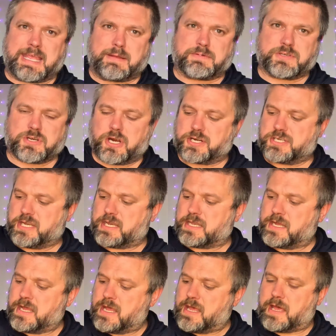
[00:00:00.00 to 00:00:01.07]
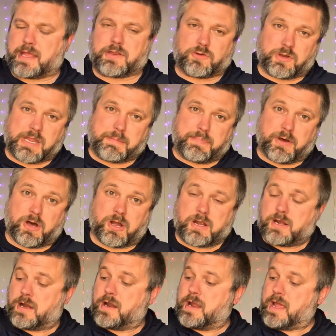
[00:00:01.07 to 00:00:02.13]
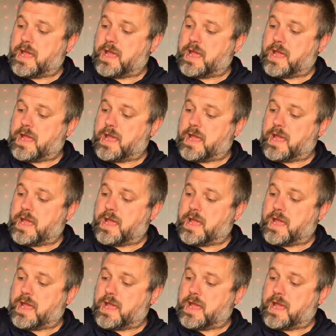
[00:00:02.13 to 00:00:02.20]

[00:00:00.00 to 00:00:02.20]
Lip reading: keep charging it and you don't need power.